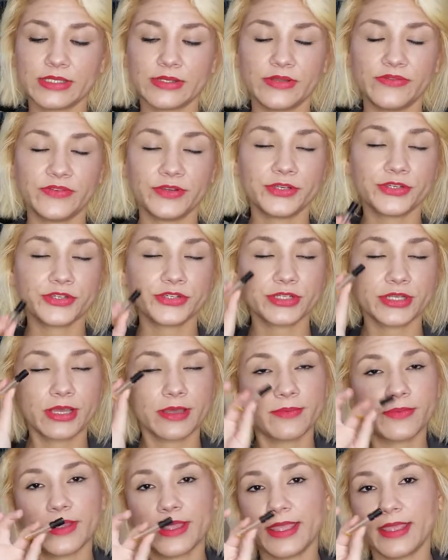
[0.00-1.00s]
So I finished
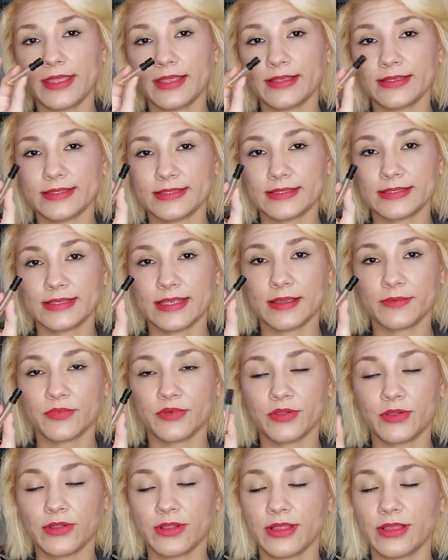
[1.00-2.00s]
up a
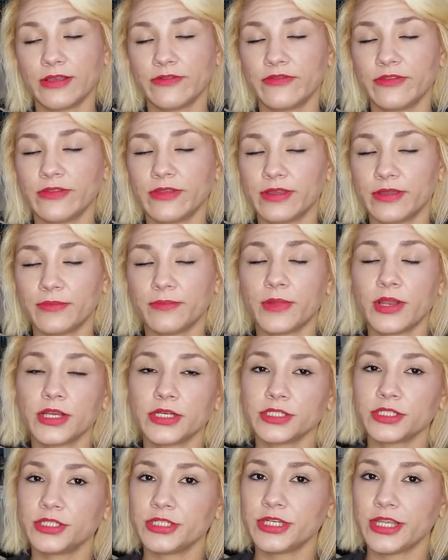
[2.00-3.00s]
sample of the
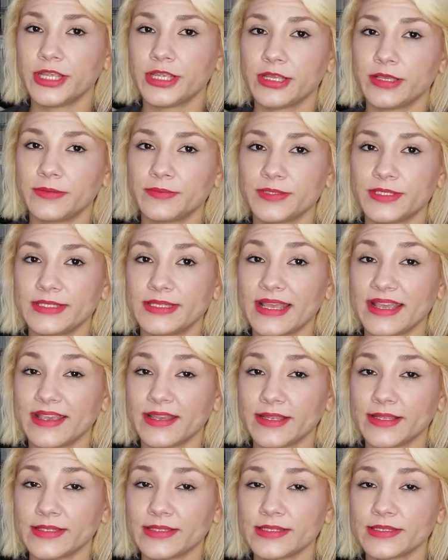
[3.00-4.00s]
Marc Jacobs
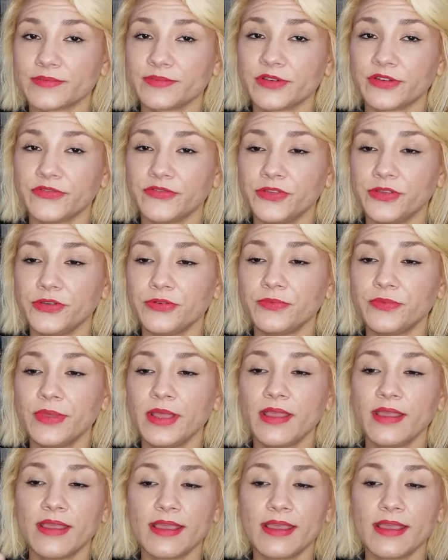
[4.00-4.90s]
Decadence perfume.